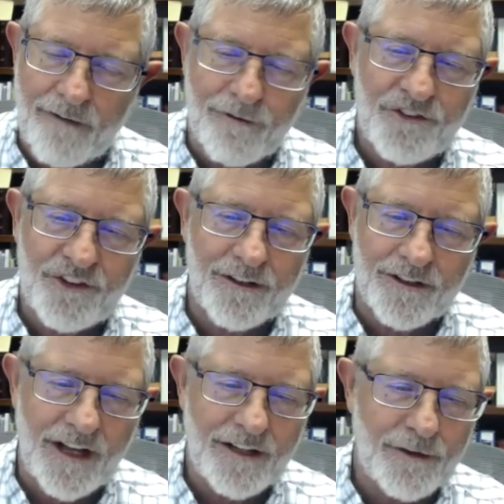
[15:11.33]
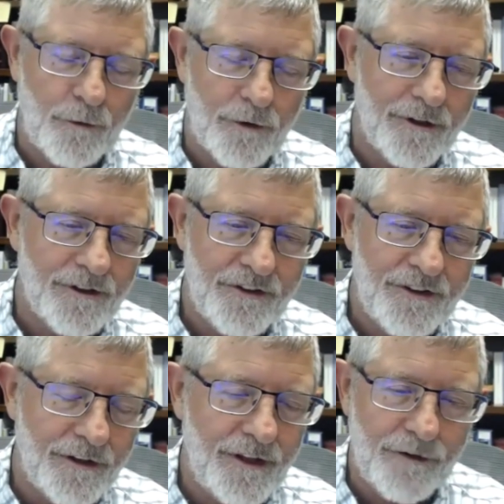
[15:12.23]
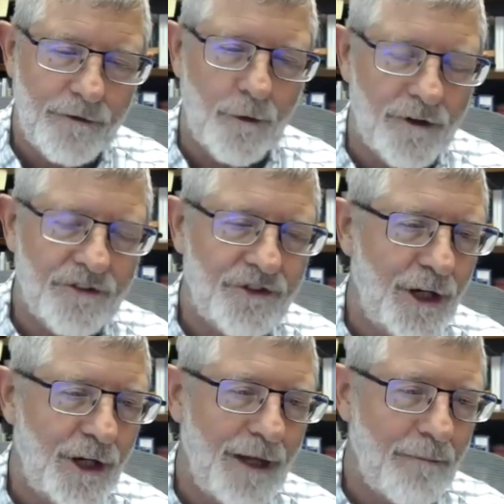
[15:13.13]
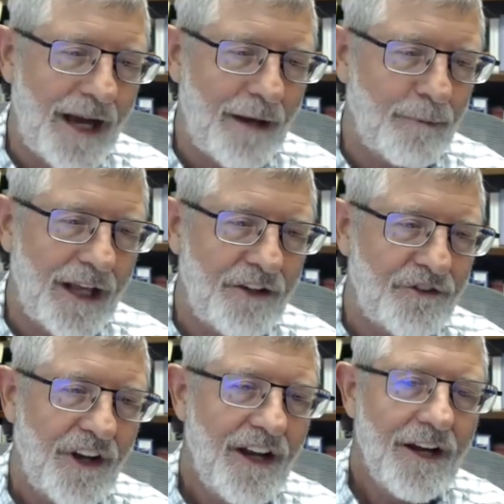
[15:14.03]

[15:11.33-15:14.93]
every single night, the world's going to be a bad place.